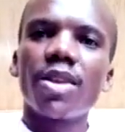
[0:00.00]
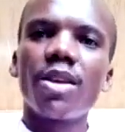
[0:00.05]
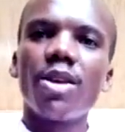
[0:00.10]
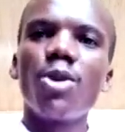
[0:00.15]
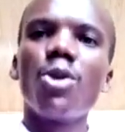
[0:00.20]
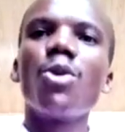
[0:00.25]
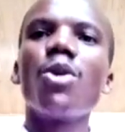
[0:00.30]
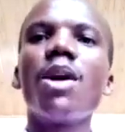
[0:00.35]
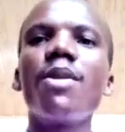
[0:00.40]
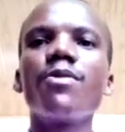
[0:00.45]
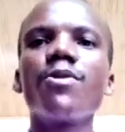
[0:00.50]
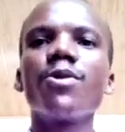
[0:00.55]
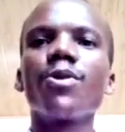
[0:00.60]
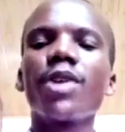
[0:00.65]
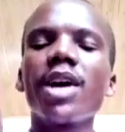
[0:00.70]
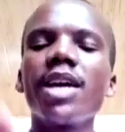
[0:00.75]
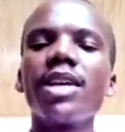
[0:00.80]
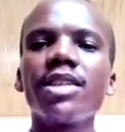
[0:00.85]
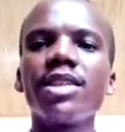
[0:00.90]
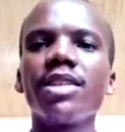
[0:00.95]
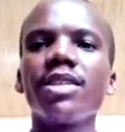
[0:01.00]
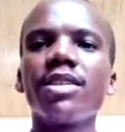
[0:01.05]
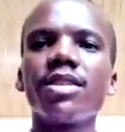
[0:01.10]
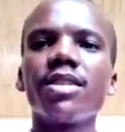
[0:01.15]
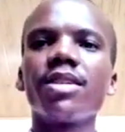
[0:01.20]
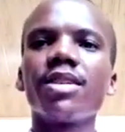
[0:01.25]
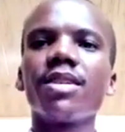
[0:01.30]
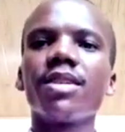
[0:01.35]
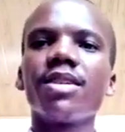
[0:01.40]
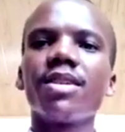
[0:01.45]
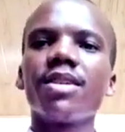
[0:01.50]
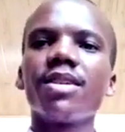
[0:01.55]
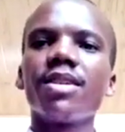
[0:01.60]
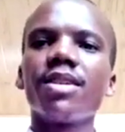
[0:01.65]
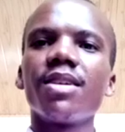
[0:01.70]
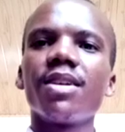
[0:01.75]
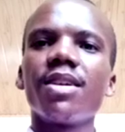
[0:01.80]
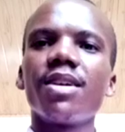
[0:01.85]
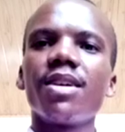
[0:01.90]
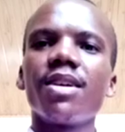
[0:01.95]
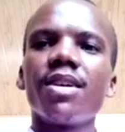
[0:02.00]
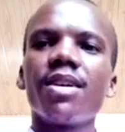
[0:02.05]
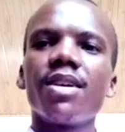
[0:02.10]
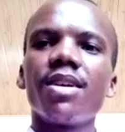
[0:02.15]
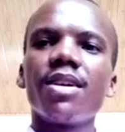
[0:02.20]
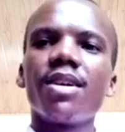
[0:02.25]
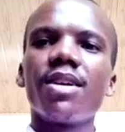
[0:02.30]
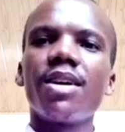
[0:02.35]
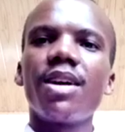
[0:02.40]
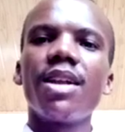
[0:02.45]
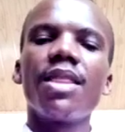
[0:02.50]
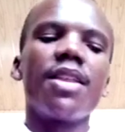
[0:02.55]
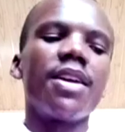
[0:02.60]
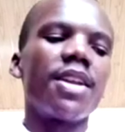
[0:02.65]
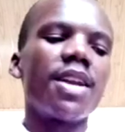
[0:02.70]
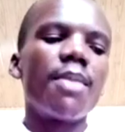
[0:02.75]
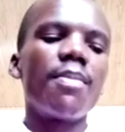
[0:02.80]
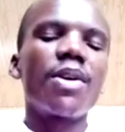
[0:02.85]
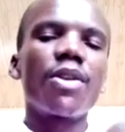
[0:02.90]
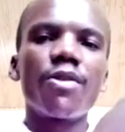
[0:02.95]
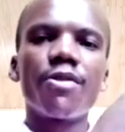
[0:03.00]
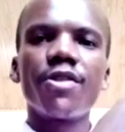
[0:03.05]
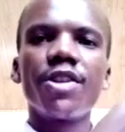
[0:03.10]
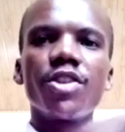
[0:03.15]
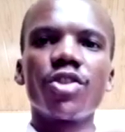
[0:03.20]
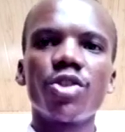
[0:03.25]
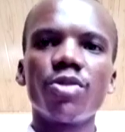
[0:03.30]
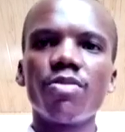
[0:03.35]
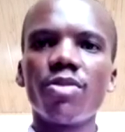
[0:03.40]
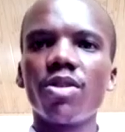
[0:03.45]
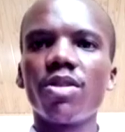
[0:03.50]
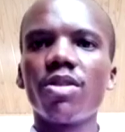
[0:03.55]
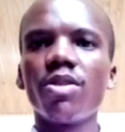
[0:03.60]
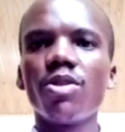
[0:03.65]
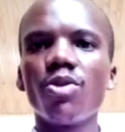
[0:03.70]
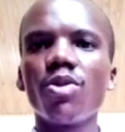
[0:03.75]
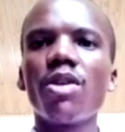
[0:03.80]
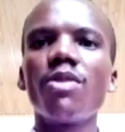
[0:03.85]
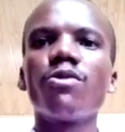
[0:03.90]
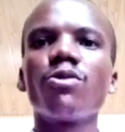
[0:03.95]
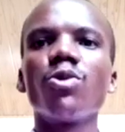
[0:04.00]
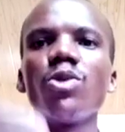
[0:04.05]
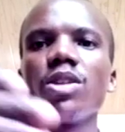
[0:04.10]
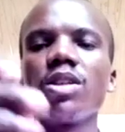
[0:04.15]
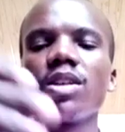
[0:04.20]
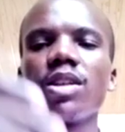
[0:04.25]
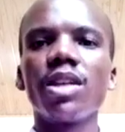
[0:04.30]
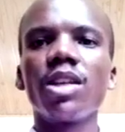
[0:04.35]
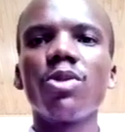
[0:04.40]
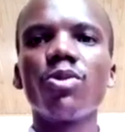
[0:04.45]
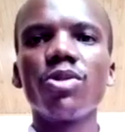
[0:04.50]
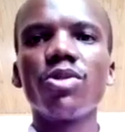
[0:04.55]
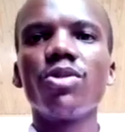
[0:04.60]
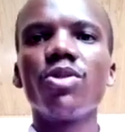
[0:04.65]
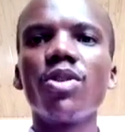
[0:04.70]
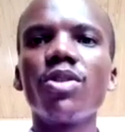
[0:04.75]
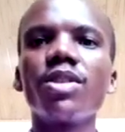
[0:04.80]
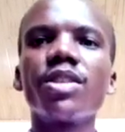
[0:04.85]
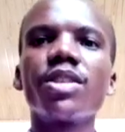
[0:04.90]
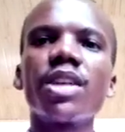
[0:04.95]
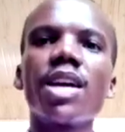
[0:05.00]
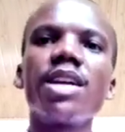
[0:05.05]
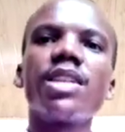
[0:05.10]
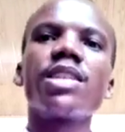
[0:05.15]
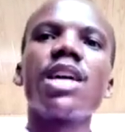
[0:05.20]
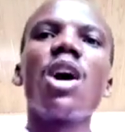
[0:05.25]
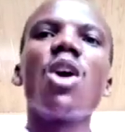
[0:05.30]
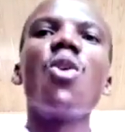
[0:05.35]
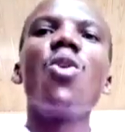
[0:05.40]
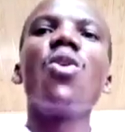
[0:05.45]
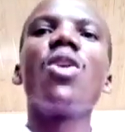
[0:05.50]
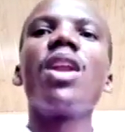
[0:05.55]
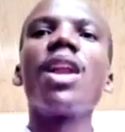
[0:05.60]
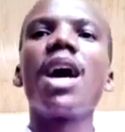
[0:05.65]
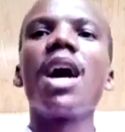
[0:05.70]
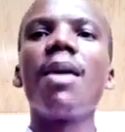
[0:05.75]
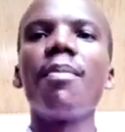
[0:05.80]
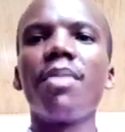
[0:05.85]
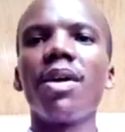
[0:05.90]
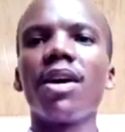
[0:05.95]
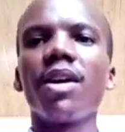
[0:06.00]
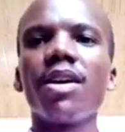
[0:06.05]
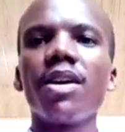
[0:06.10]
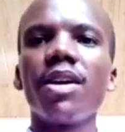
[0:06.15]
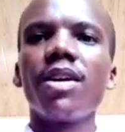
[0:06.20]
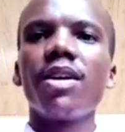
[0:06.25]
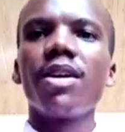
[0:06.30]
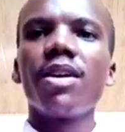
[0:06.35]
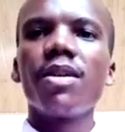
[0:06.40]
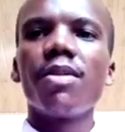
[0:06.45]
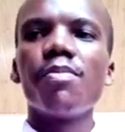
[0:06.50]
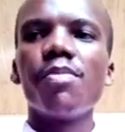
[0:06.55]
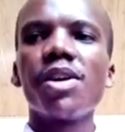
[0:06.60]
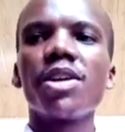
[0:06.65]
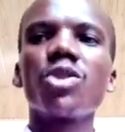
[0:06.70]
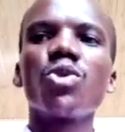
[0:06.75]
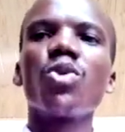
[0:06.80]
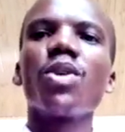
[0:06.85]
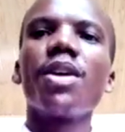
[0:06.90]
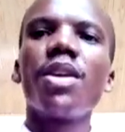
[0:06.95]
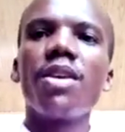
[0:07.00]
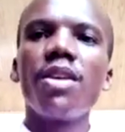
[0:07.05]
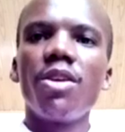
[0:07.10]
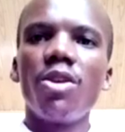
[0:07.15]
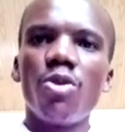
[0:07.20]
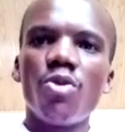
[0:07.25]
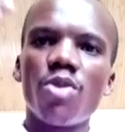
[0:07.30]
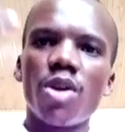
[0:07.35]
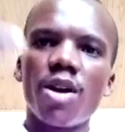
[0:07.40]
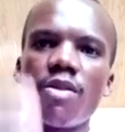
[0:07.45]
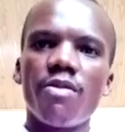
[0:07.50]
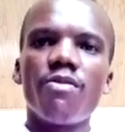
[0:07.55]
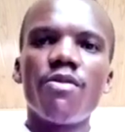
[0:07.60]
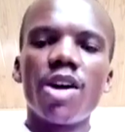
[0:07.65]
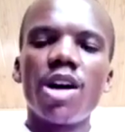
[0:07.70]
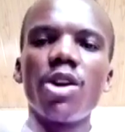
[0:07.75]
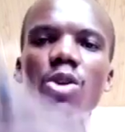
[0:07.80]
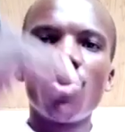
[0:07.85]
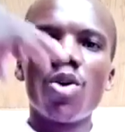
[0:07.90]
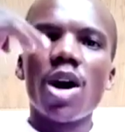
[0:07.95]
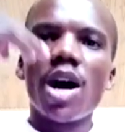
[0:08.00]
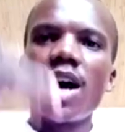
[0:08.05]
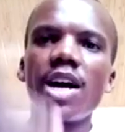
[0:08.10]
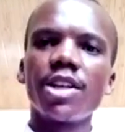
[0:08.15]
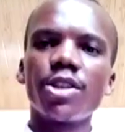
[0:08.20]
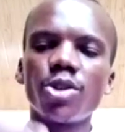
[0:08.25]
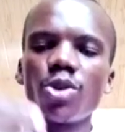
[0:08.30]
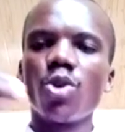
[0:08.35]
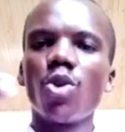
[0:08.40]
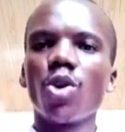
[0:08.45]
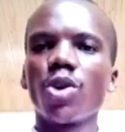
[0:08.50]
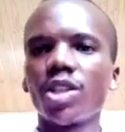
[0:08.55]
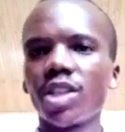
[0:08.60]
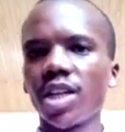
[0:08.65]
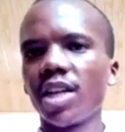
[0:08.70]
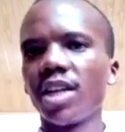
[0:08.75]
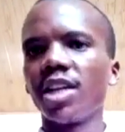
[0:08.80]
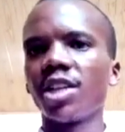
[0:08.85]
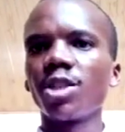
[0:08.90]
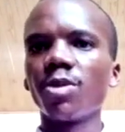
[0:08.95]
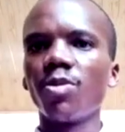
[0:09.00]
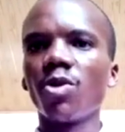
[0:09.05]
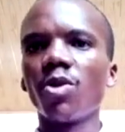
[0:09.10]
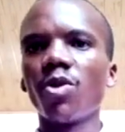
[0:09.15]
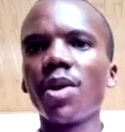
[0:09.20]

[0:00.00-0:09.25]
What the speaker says: You have to write it, and the number of decimal you have to include. Don't write a whole number. Make sure your value has got a decimal.